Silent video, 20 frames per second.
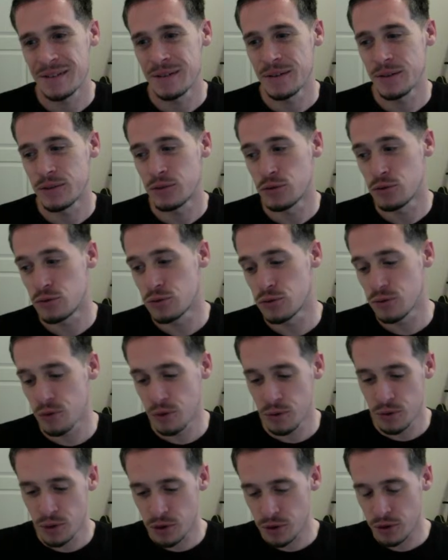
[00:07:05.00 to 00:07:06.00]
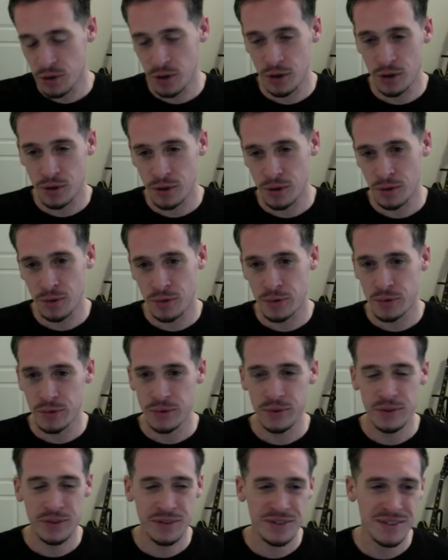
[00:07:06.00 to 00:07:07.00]
like, "Did you know that it got
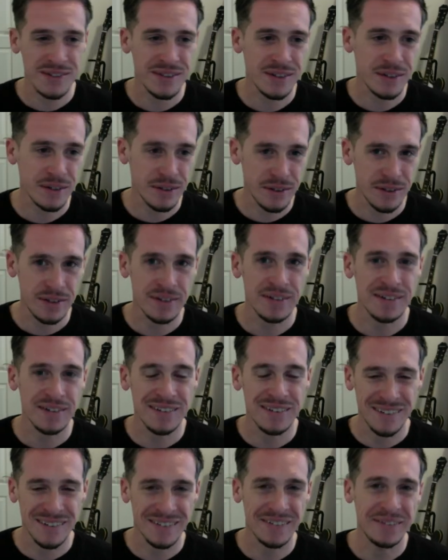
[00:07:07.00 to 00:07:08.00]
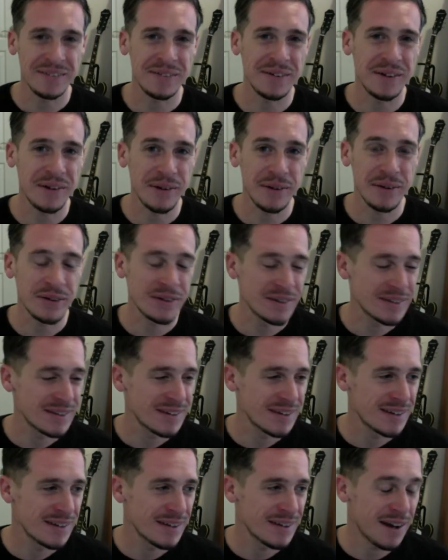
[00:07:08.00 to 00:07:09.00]
cloned?" And it's like, "Yeah, I know now."
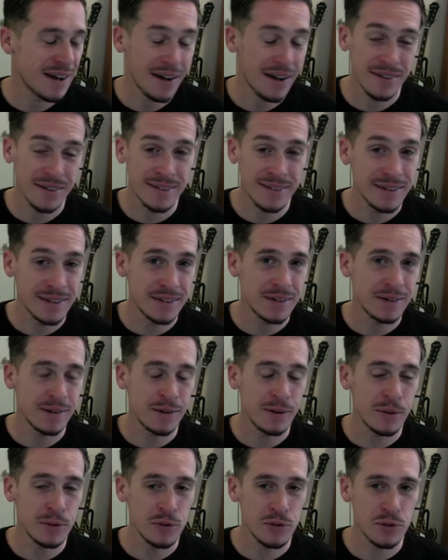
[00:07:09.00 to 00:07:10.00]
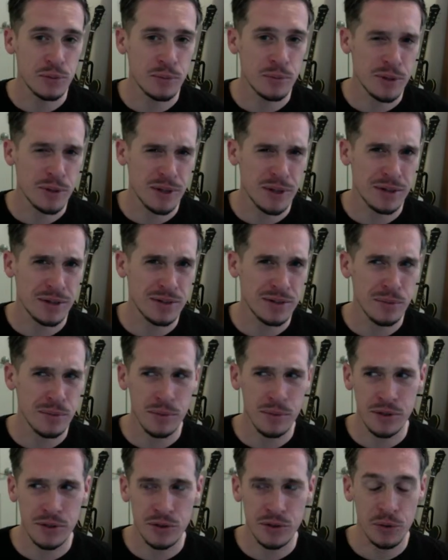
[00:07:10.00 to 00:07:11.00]
I didn't know.
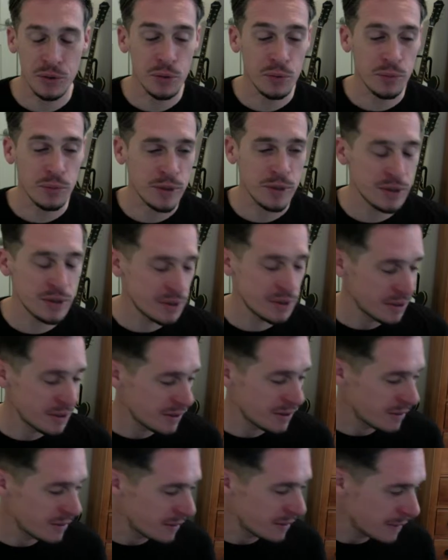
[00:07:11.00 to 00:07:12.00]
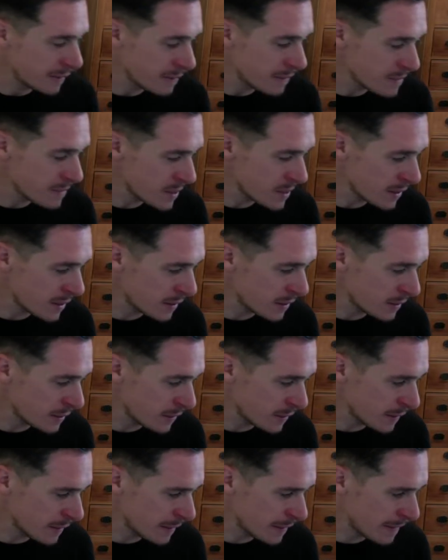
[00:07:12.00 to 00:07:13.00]
Somebody told me,
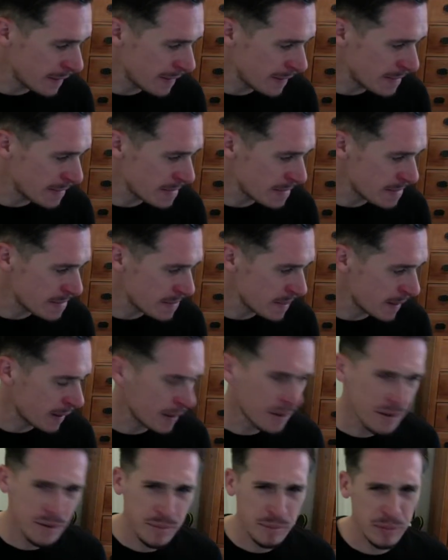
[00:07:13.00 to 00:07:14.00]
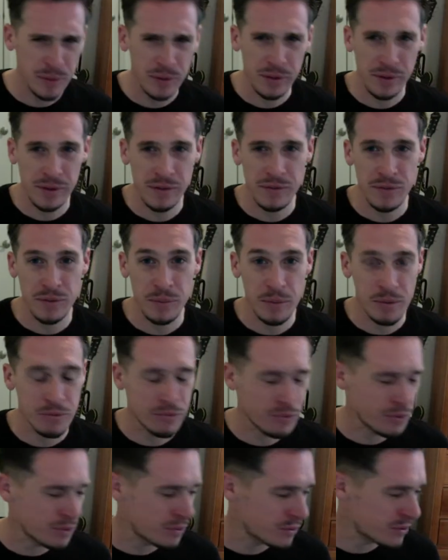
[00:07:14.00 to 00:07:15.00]
and I didn't believe them
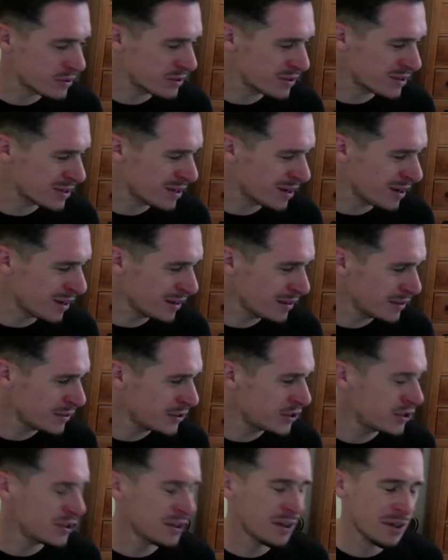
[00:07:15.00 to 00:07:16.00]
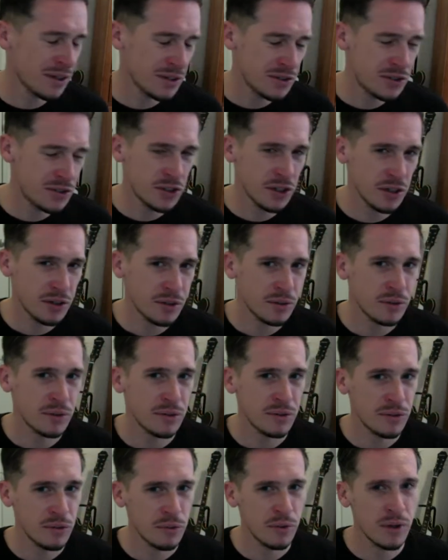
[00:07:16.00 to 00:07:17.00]
at first because I check
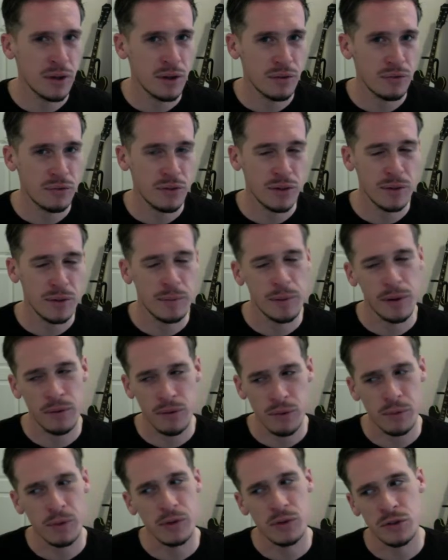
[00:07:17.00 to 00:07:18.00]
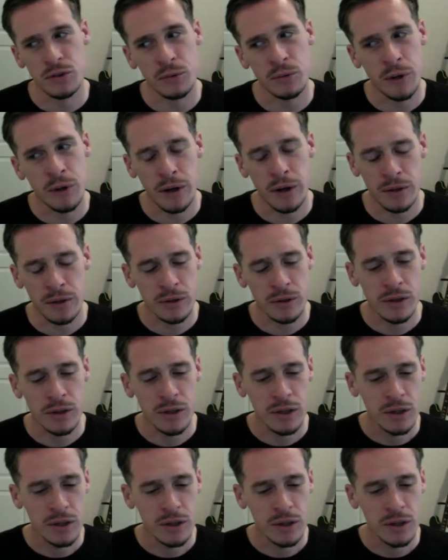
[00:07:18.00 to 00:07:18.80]
on 3F Ape every once in a while,